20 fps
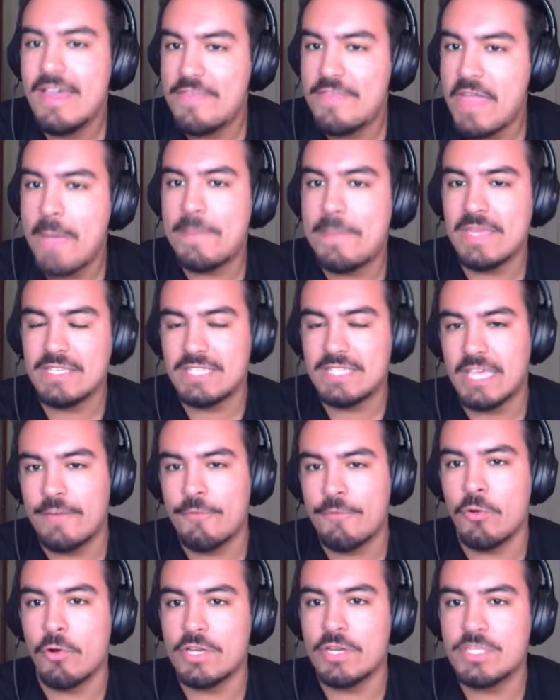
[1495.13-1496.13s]
That being said,
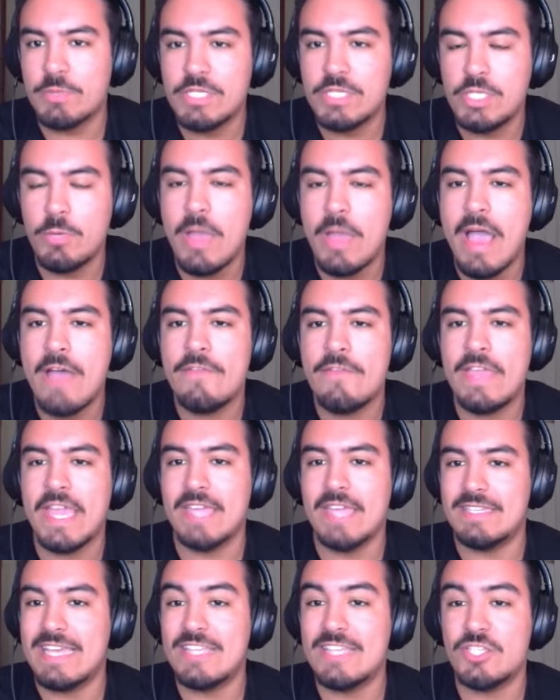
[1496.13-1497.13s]
of course, we do have a
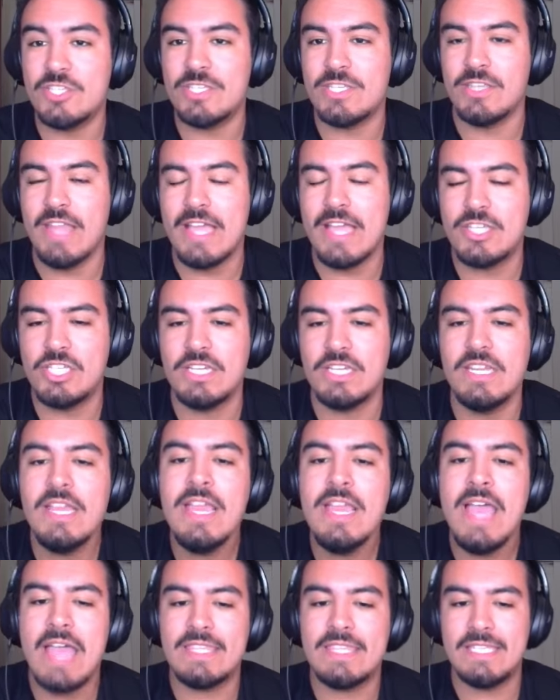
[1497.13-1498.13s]
contentious election
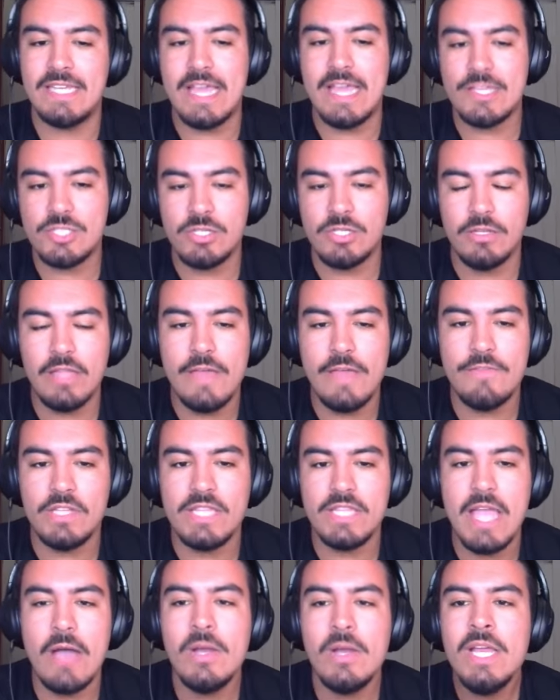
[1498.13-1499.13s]
at the national level.
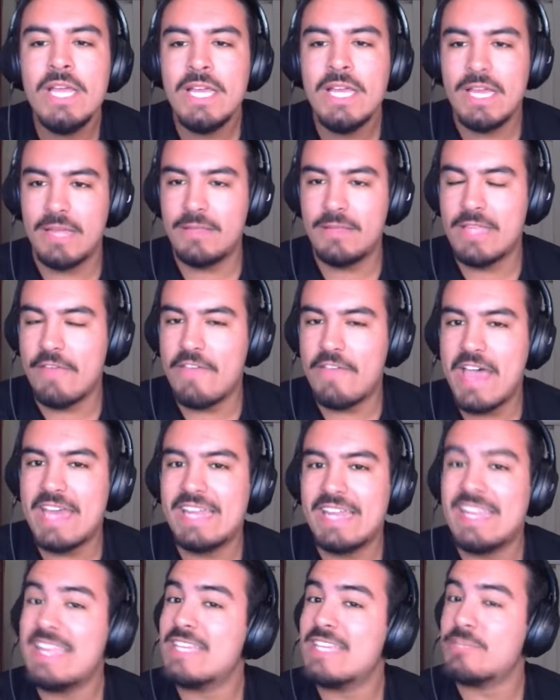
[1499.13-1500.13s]
Now,
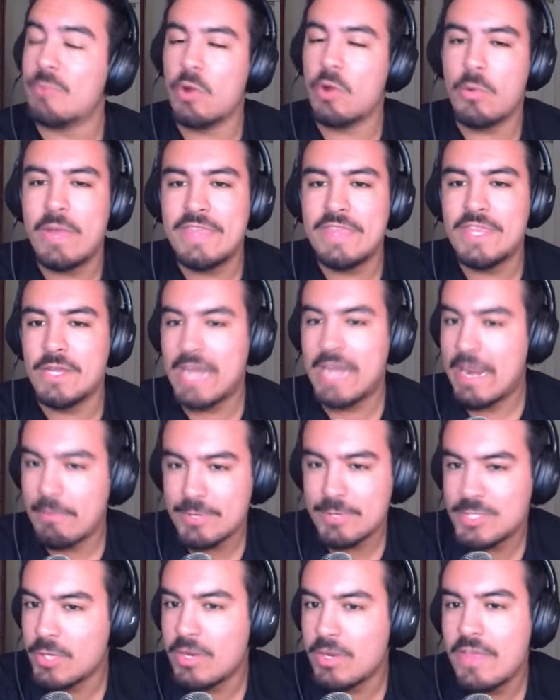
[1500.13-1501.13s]
Nevada is more red than
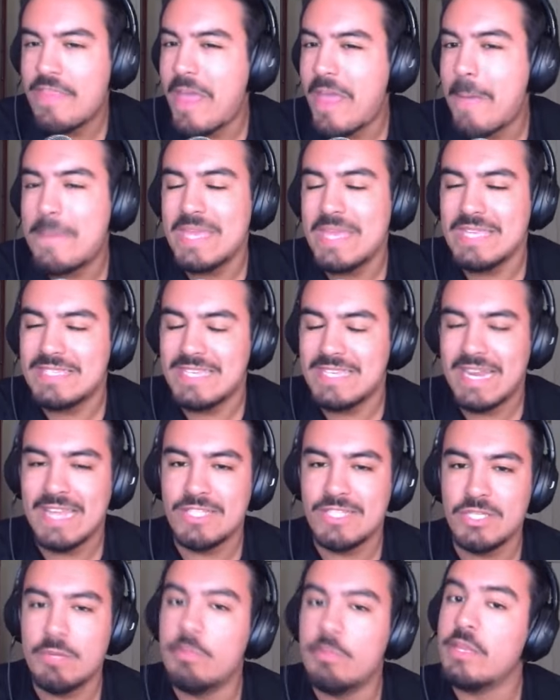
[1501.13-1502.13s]
Arizona. That being said, I
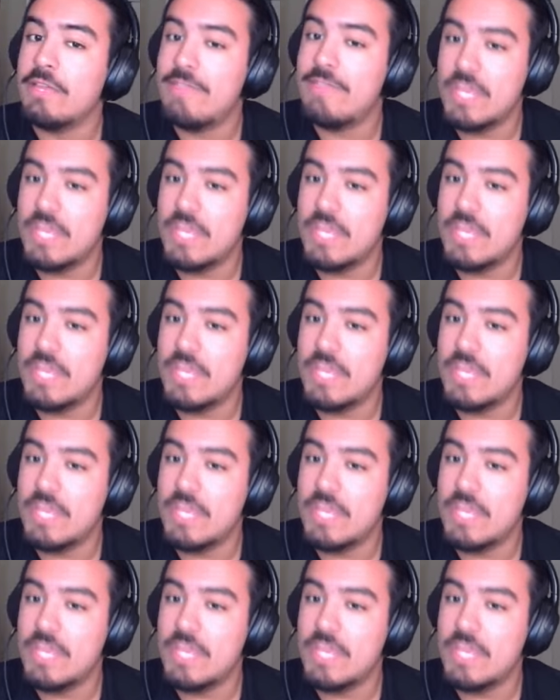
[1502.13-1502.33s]
do believe